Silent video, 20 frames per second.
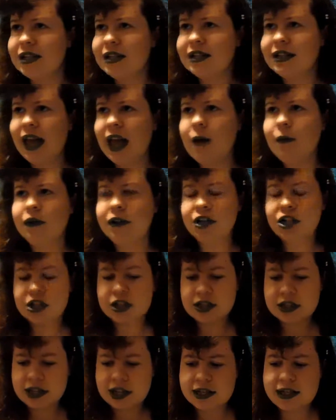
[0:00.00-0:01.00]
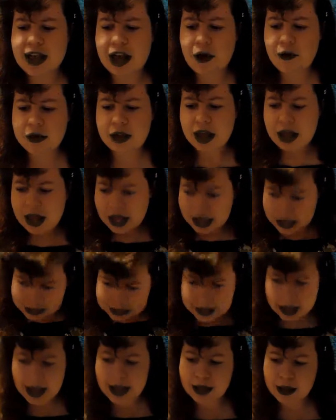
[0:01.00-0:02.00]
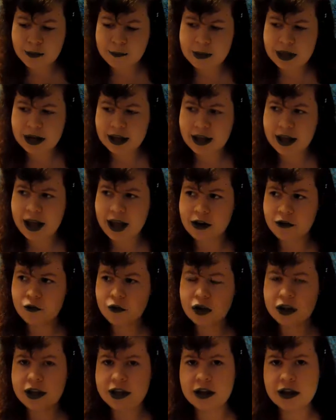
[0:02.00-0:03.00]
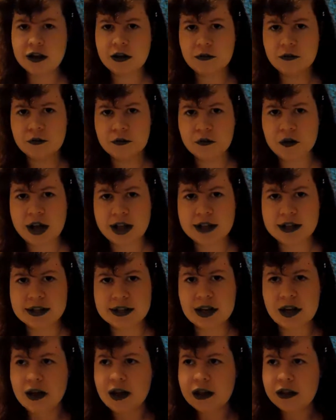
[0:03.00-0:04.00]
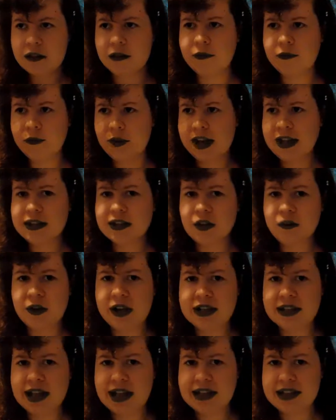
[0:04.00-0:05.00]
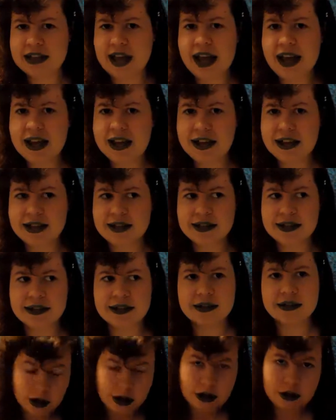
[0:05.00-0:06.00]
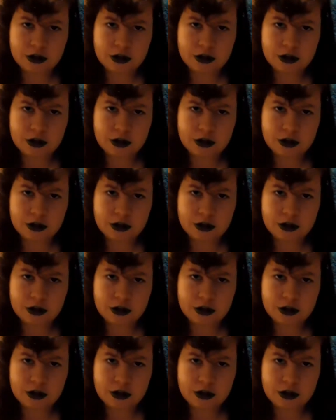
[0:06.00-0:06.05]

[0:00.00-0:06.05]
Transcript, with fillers: He's able to just sit down, take a minute, and really confront the face of his anxieties.